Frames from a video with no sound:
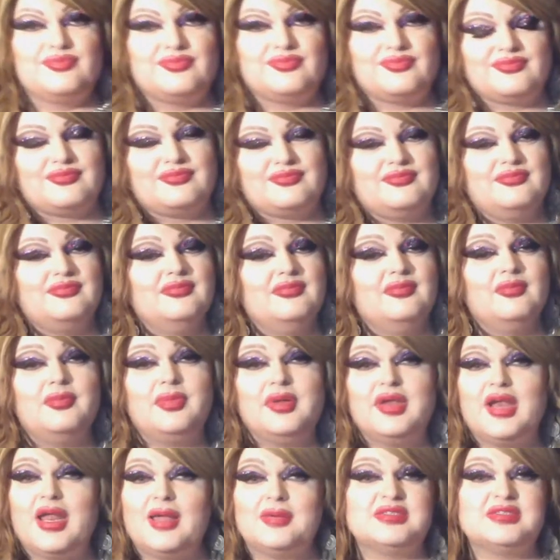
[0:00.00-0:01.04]
But I absolutely
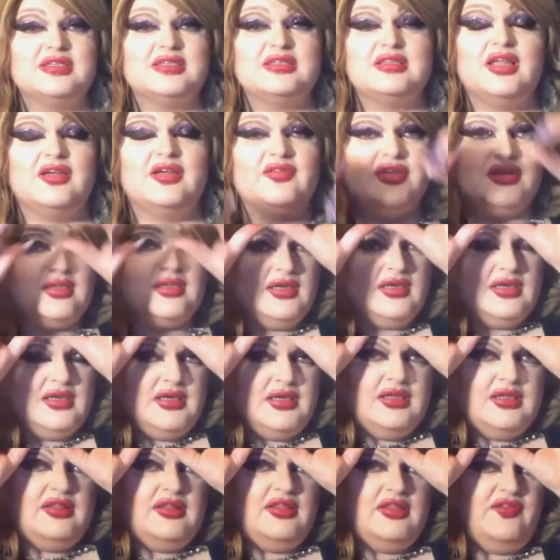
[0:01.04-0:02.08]
love it. The
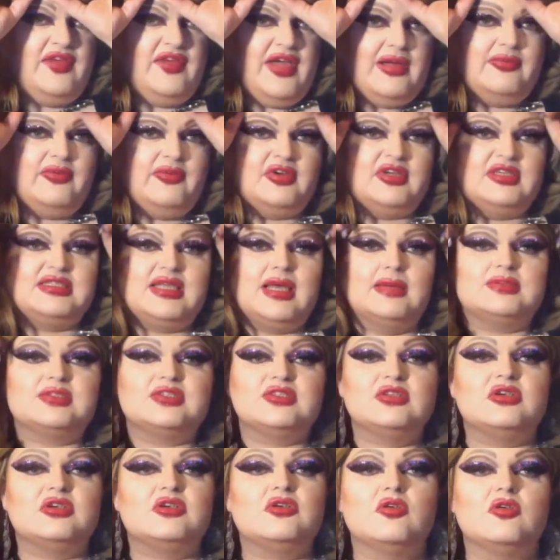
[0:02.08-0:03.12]
fabric is absolutely
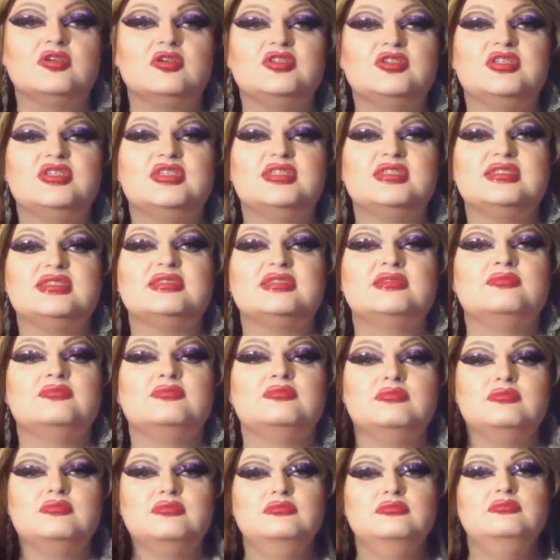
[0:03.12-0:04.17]
gorgeous,
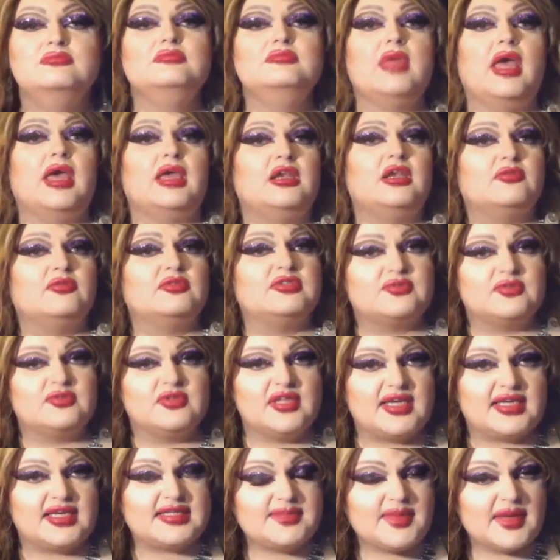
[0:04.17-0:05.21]
and it was really
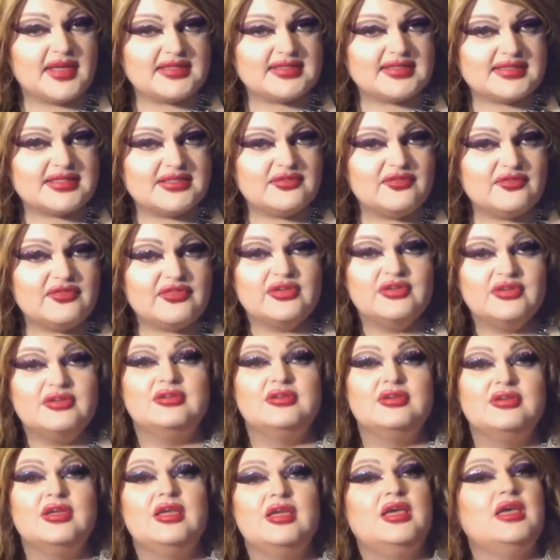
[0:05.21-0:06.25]
expensive, and I
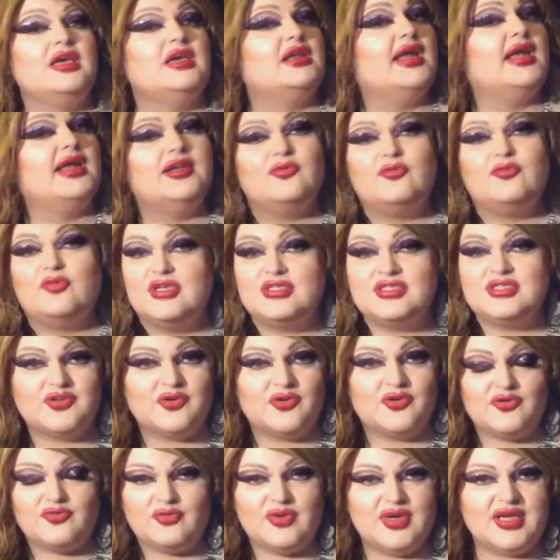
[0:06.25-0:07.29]
didn't want it to go to
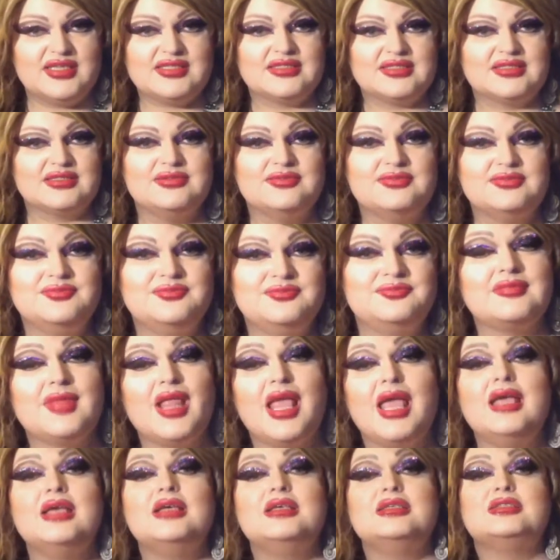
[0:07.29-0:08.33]
waste.
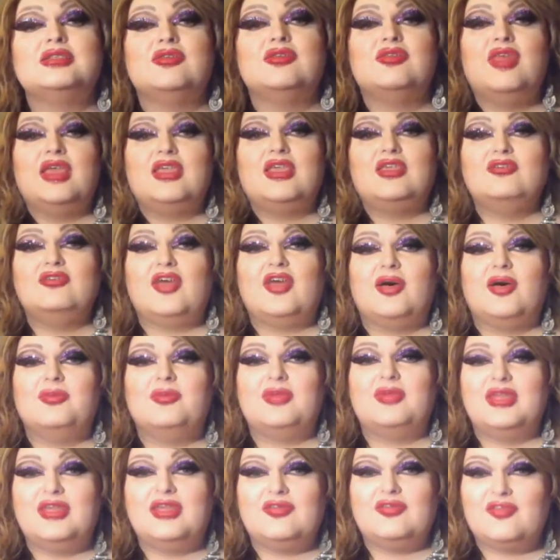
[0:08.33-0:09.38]
So thank you,
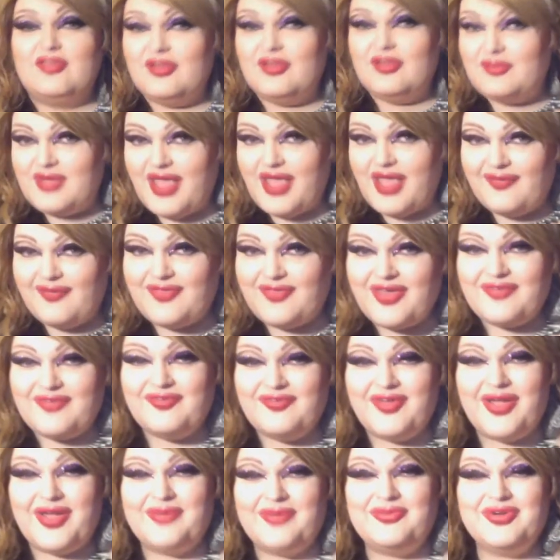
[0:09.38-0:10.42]
Dominique, for letting me have that
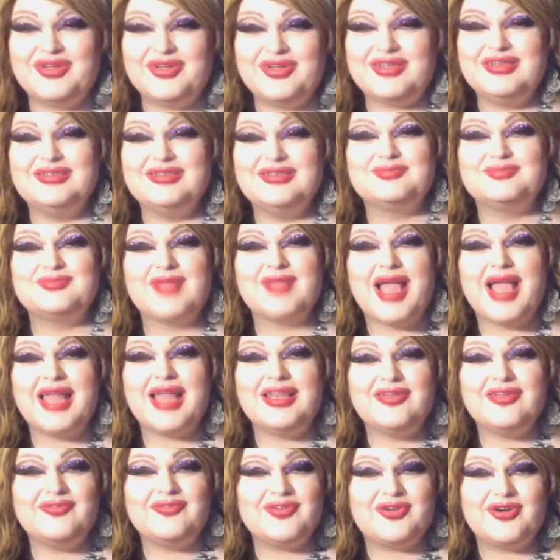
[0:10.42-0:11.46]
fabric. I
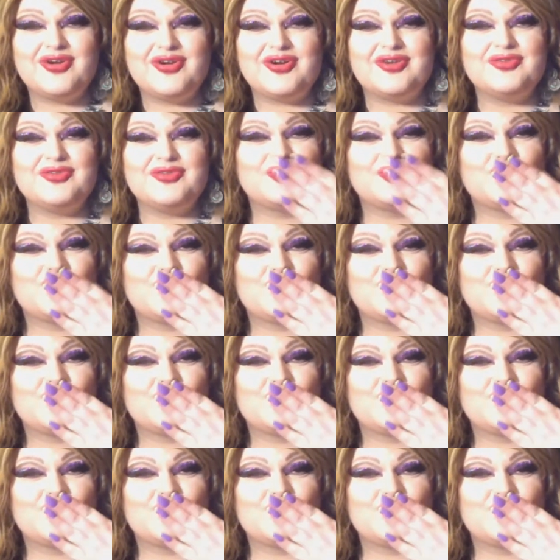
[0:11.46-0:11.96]
love you, girl.